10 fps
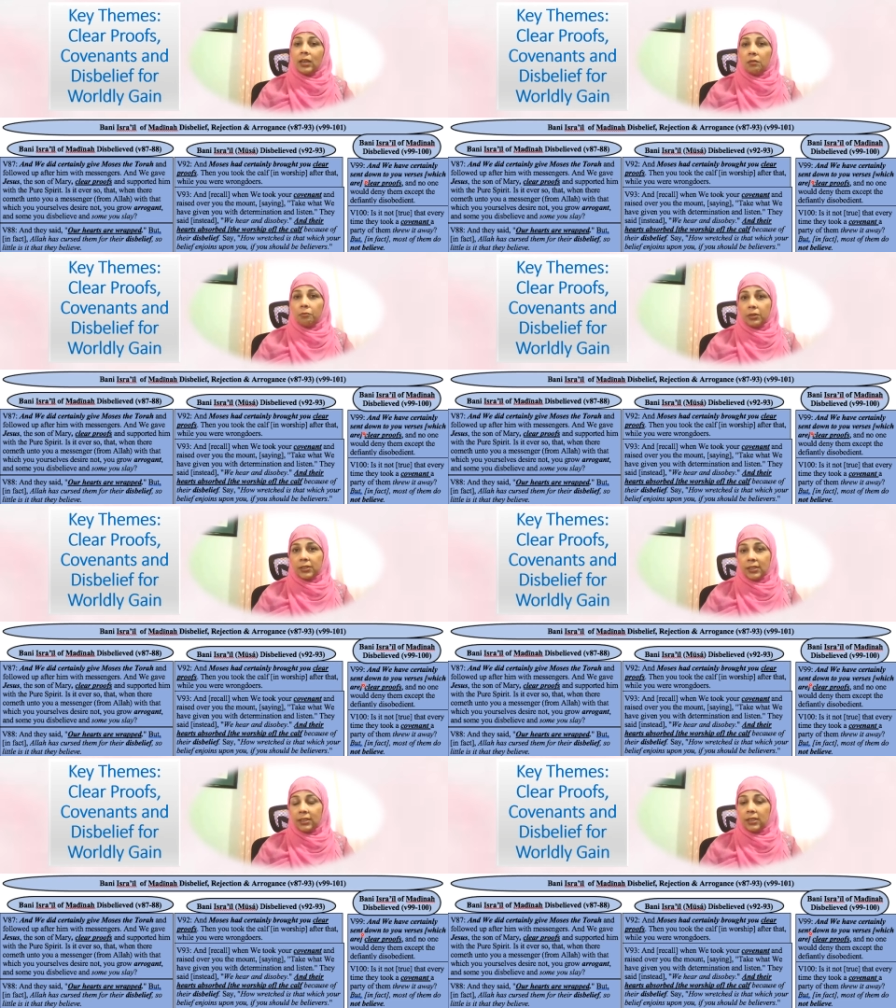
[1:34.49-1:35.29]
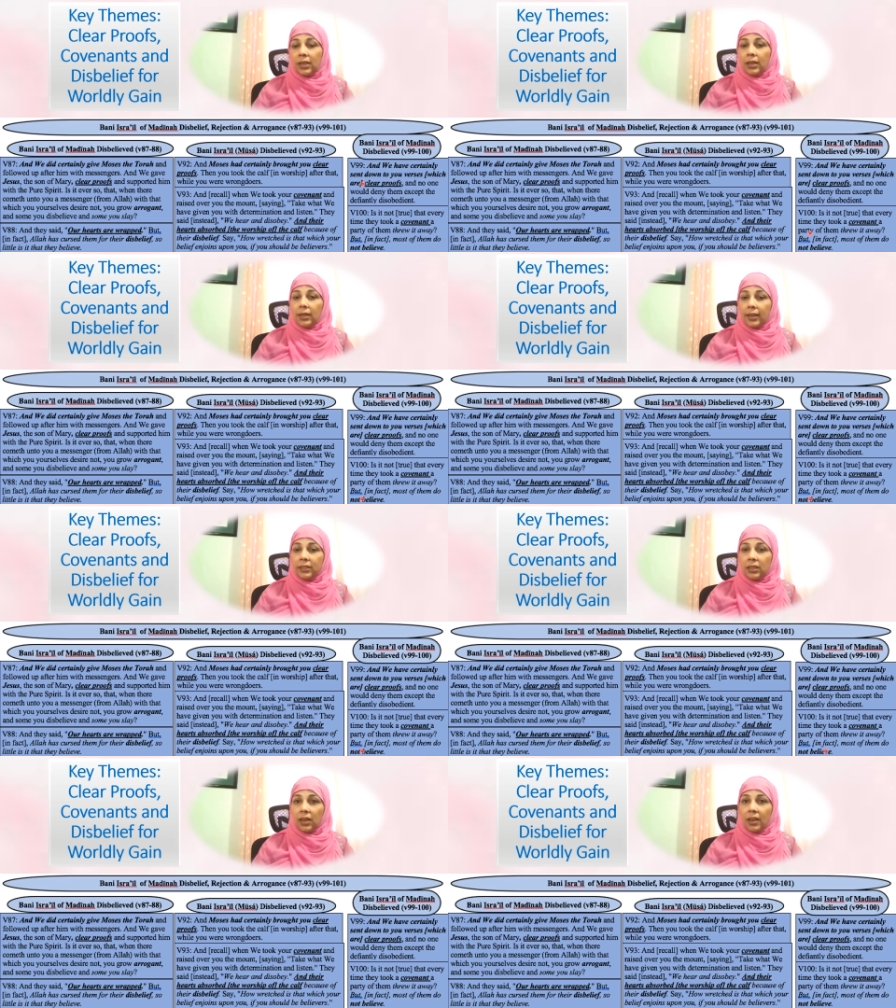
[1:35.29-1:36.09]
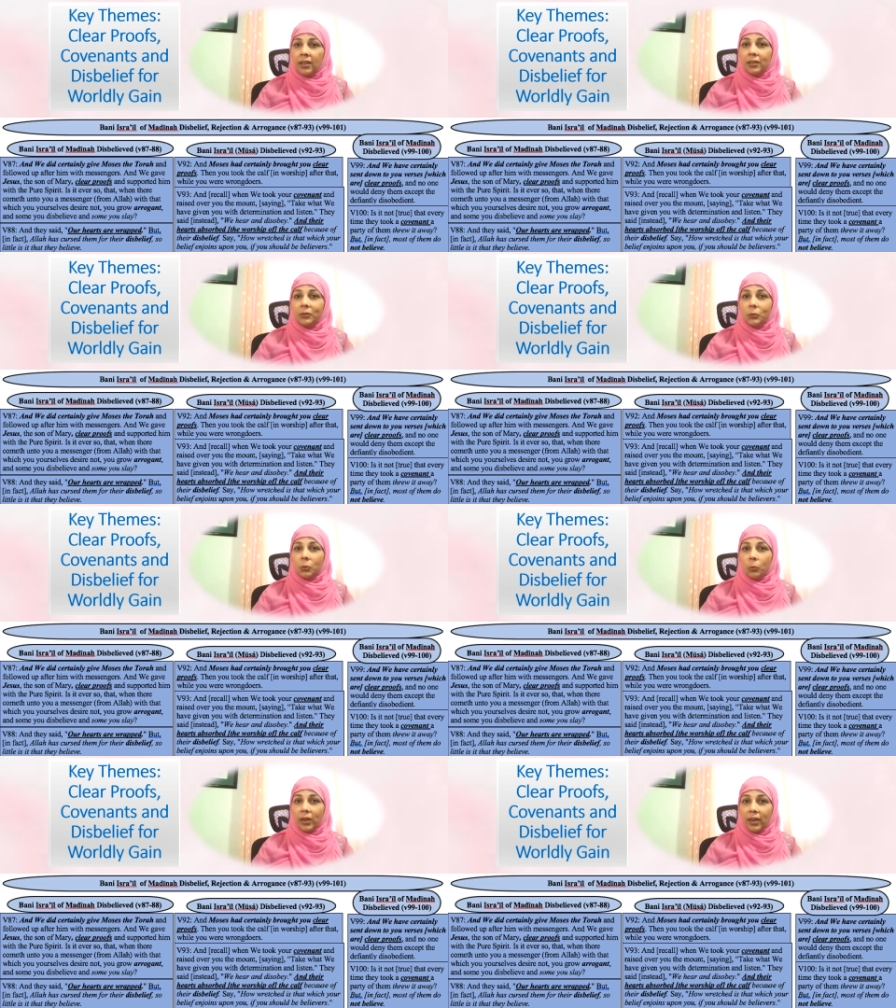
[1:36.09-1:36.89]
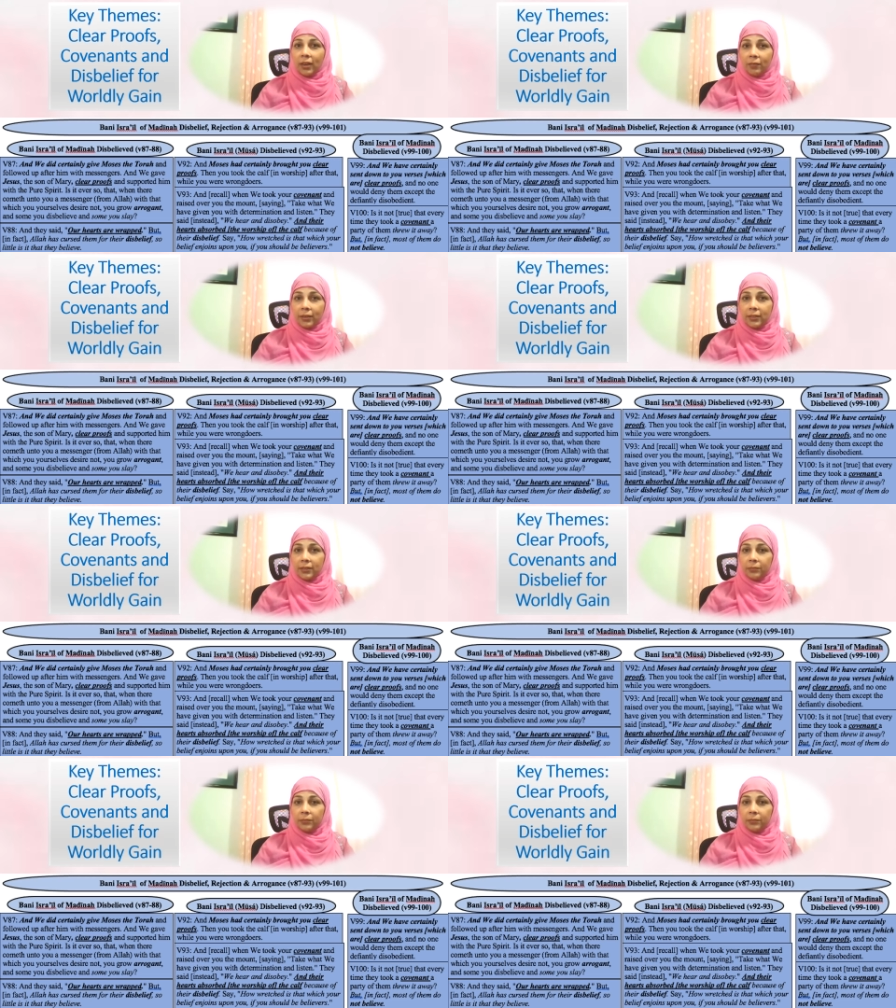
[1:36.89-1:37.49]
in verses ninety-nine through one hundred.